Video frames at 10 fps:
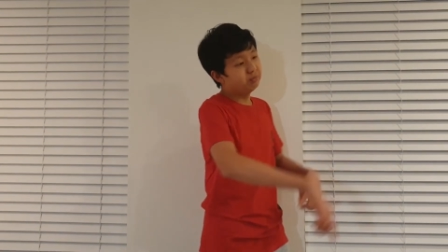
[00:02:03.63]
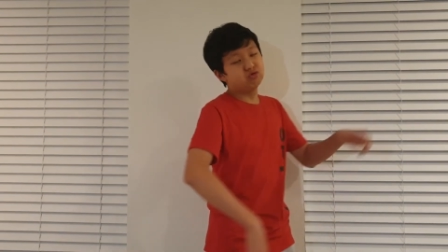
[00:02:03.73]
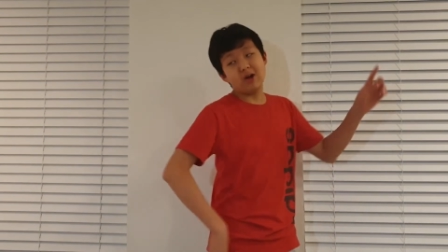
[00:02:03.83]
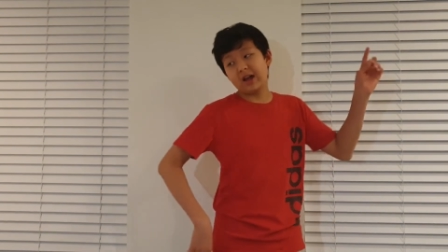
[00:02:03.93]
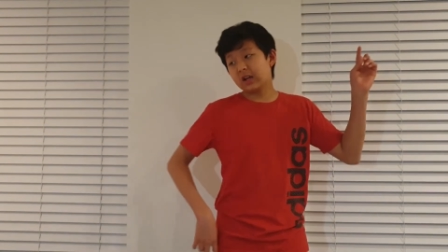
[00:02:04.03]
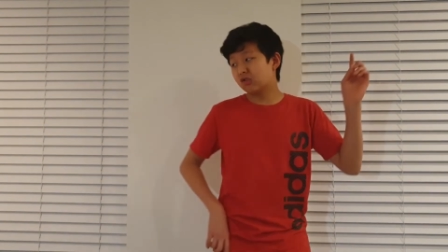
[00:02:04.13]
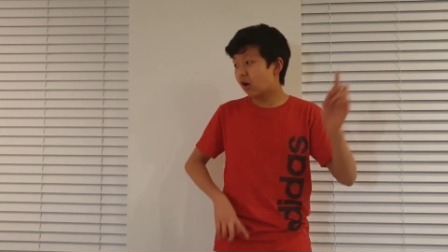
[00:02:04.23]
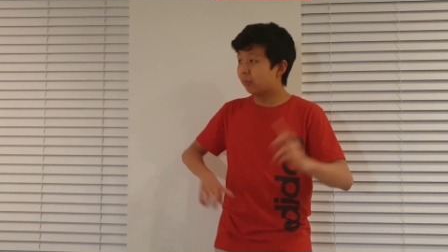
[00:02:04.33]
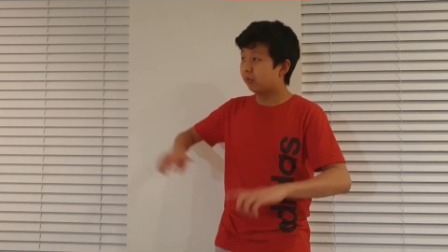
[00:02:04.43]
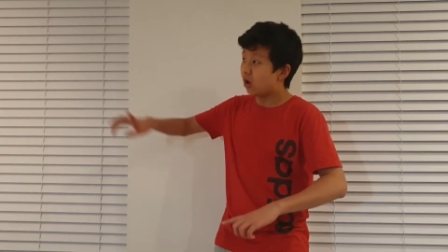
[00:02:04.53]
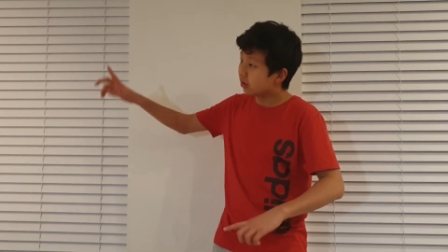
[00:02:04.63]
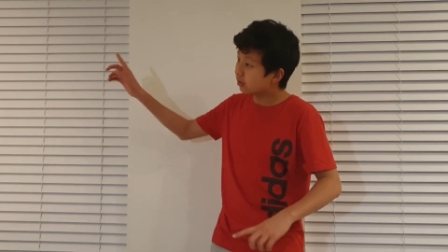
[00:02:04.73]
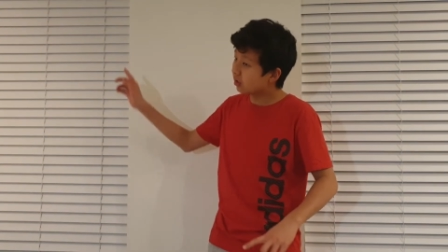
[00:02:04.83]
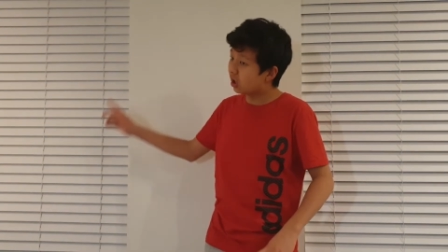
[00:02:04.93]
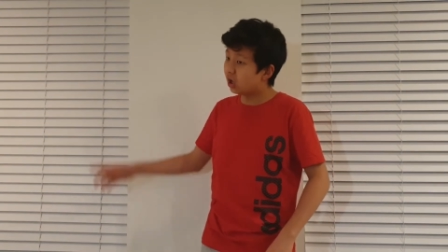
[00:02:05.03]
drag and drop blocks
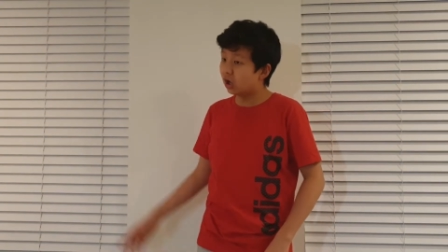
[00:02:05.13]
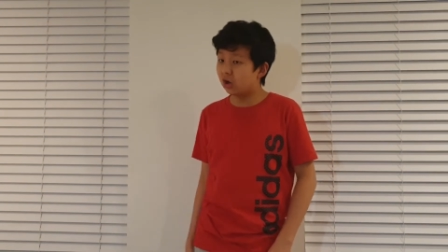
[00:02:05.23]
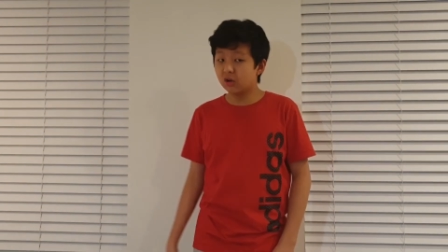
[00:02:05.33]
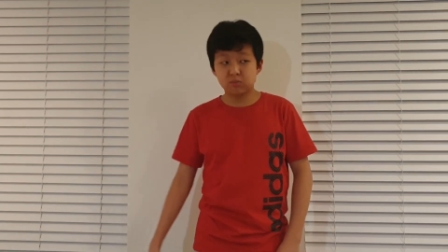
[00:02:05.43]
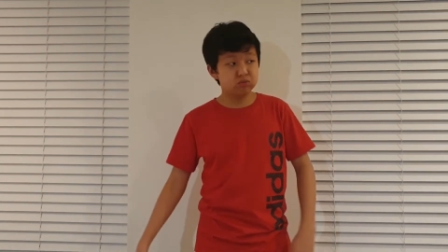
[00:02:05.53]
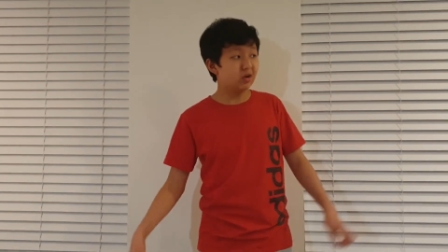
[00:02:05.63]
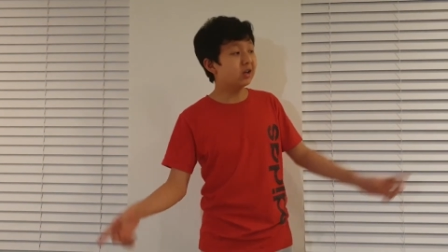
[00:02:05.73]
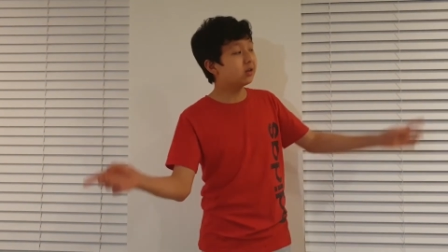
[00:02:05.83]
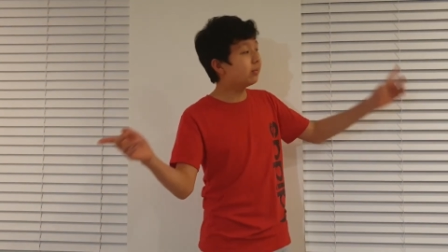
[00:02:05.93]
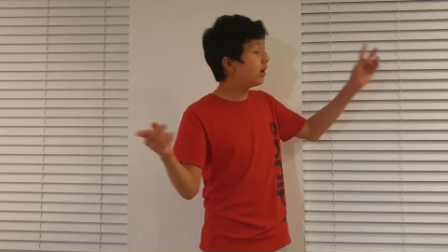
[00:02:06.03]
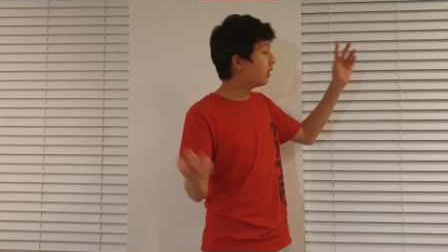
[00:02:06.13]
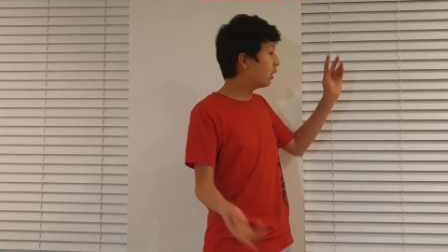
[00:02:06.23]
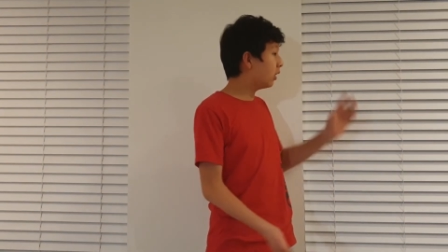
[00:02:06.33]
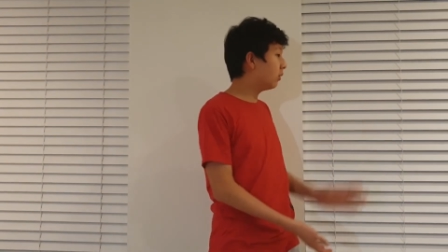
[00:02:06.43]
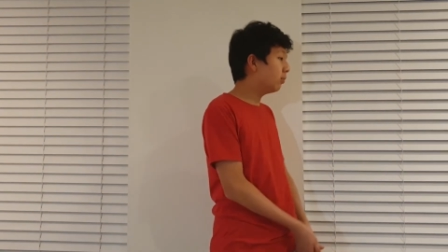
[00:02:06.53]
of code, press a button,
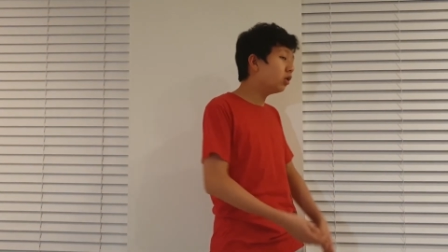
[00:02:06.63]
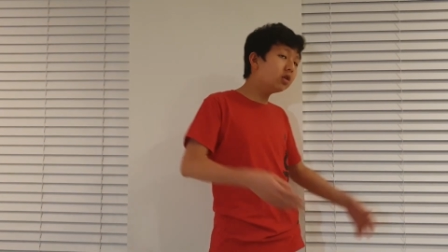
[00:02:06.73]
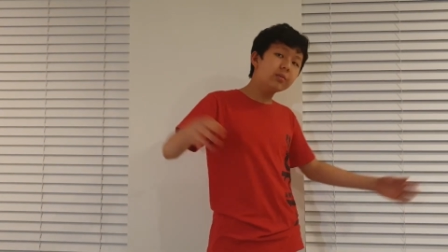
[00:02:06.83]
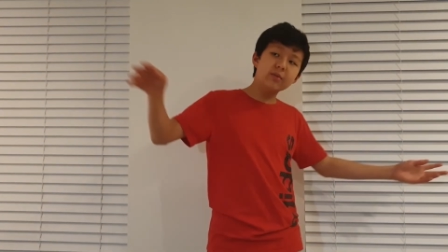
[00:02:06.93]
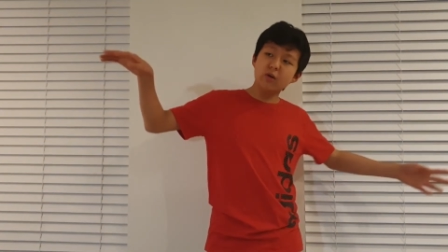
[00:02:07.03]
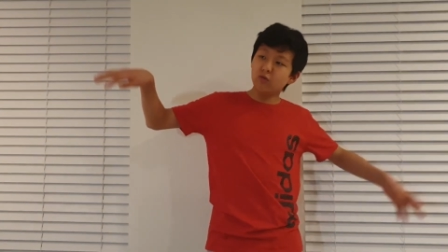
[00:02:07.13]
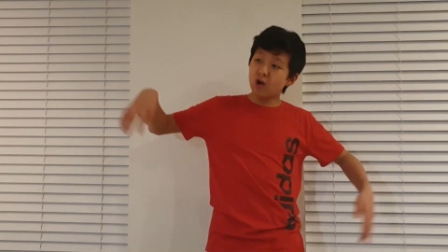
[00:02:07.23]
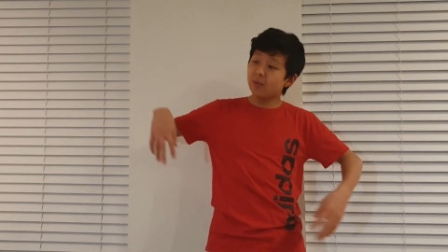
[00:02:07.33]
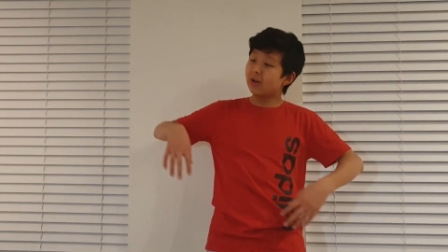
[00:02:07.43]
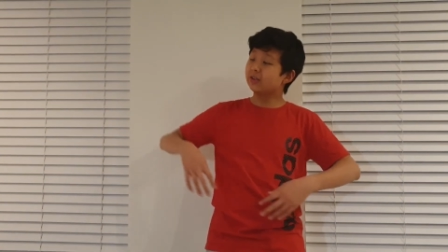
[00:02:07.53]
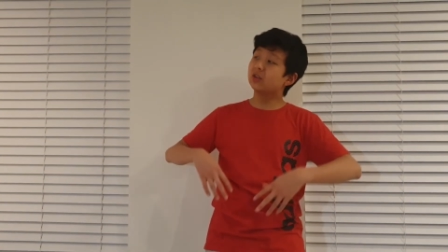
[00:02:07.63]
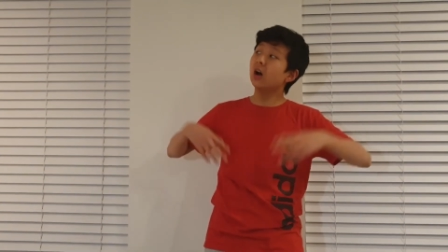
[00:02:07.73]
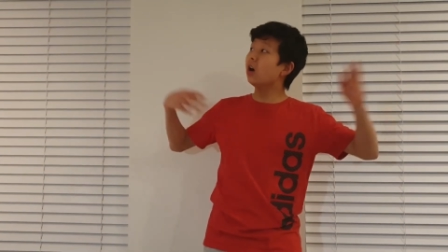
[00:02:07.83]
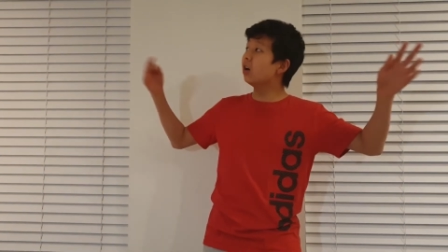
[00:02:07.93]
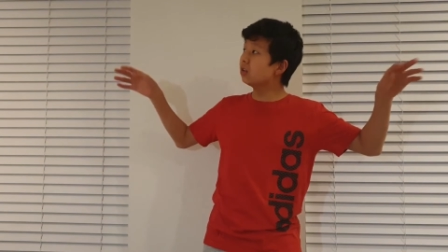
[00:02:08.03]
and boom, the robot
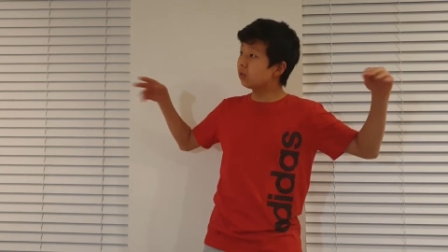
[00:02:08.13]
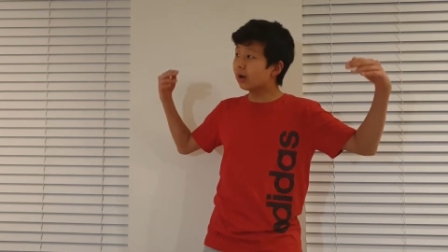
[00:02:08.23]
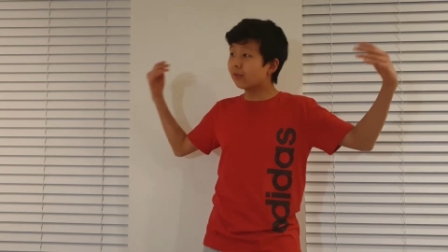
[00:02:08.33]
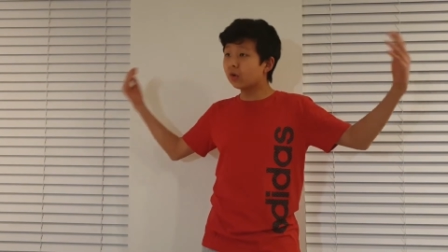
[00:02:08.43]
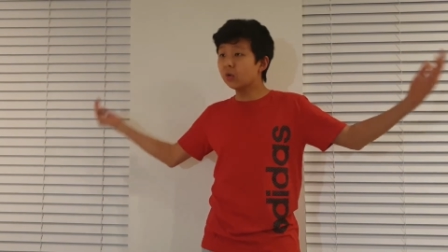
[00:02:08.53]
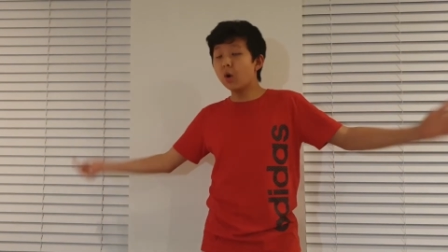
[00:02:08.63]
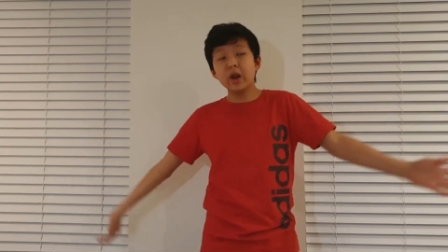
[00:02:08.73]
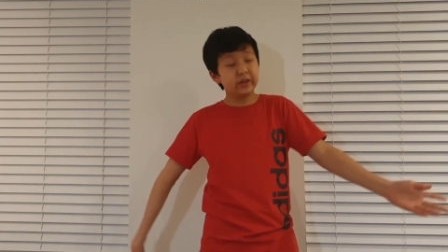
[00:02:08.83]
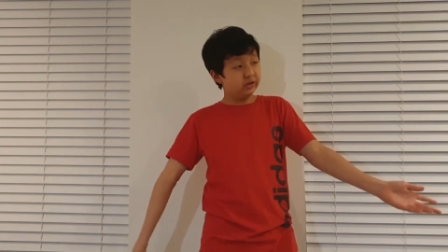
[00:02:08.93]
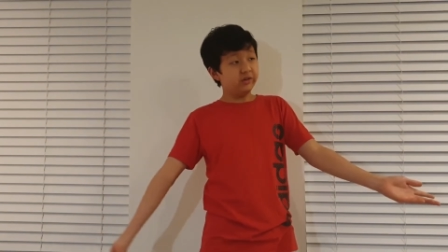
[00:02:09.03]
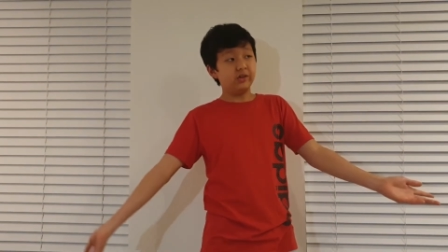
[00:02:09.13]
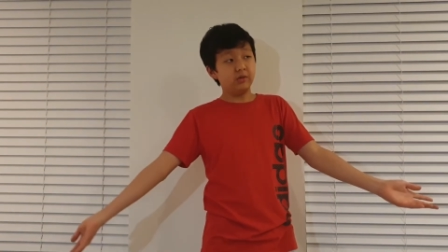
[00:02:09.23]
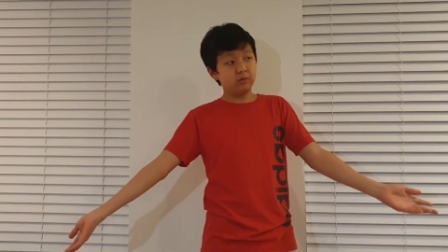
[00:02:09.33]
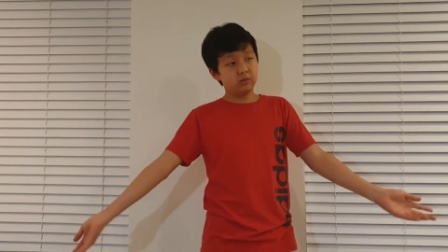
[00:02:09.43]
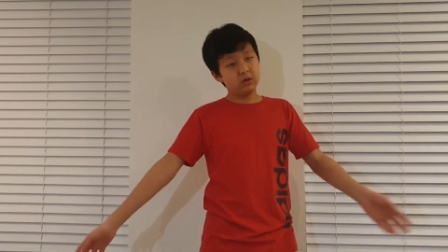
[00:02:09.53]
does whatever you want it to do.
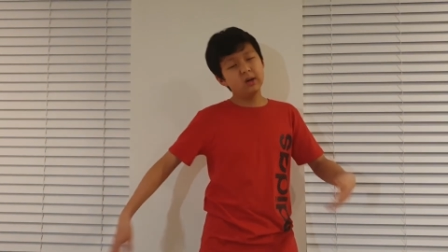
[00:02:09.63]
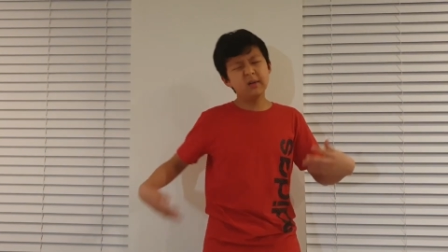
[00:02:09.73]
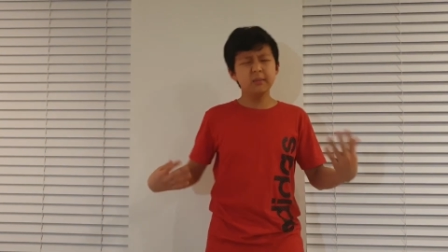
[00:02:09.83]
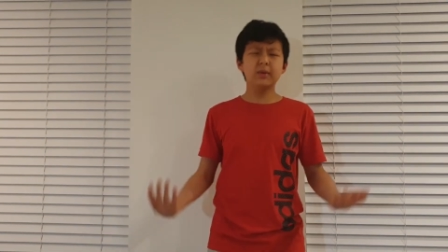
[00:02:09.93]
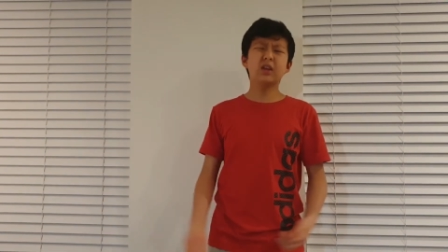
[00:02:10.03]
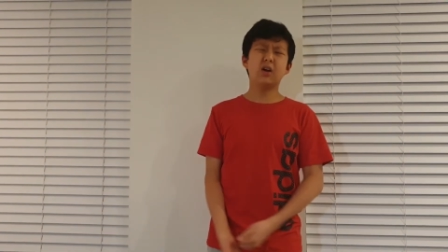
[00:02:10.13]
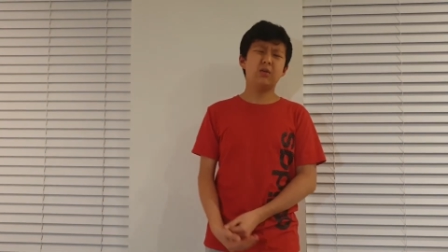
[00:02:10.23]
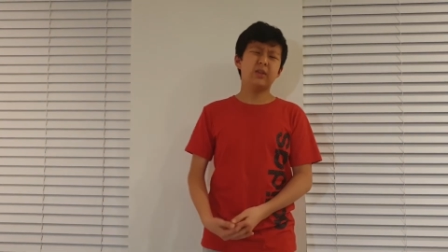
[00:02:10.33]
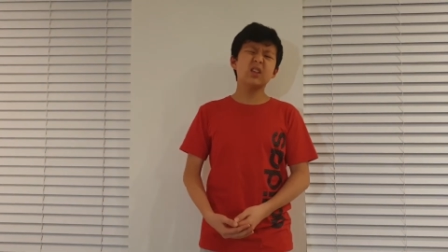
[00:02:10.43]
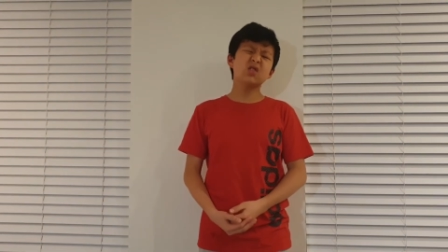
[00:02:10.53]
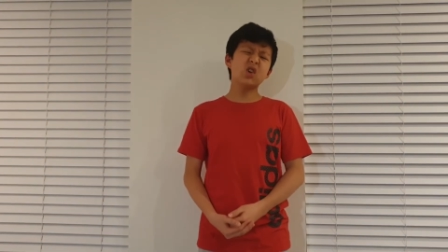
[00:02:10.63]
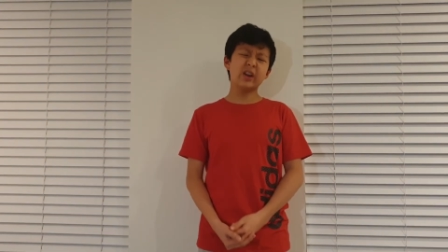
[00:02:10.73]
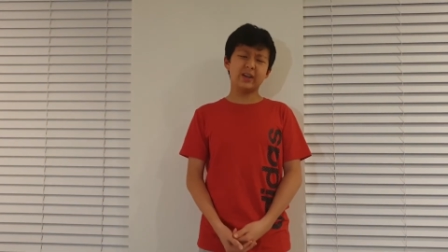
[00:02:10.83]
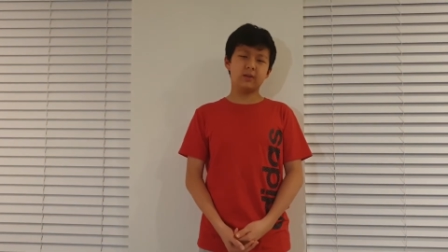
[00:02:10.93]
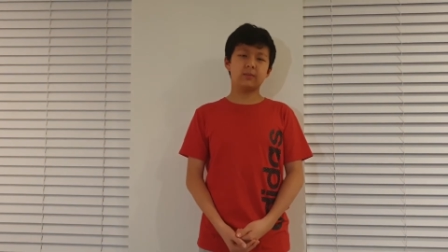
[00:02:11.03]
But no, that's not
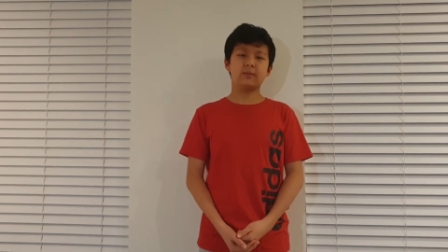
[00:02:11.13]
it.